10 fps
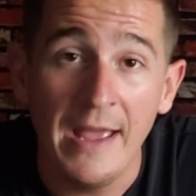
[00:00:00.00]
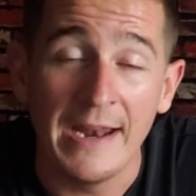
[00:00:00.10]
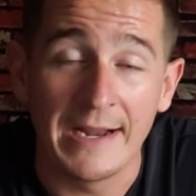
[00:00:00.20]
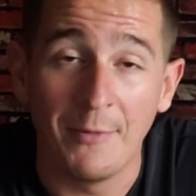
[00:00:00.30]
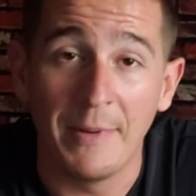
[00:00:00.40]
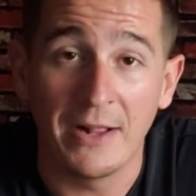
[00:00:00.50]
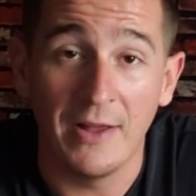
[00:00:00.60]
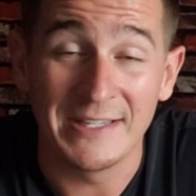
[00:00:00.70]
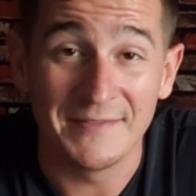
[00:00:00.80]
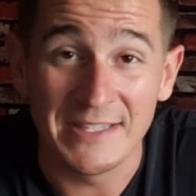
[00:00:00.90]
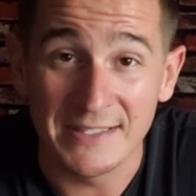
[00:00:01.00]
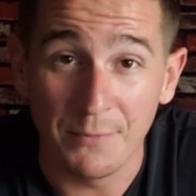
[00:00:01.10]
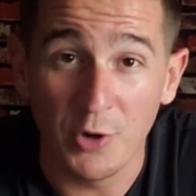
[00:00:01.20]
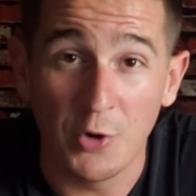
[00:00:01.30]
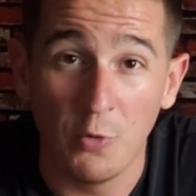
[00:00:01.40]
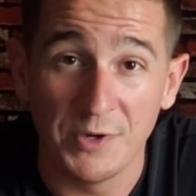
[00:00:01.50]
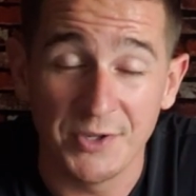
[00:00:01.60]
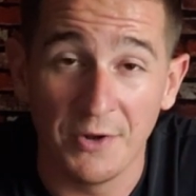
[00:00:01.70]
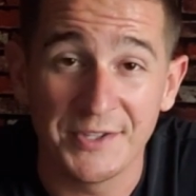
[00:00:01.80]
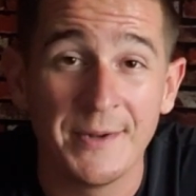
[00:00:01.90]
and a couple of my clients have seen some pretty cool
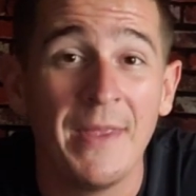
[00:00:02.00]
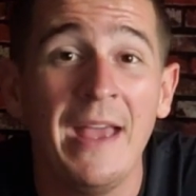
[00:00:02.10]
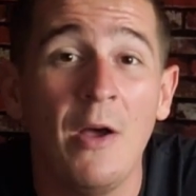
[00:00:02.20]
results.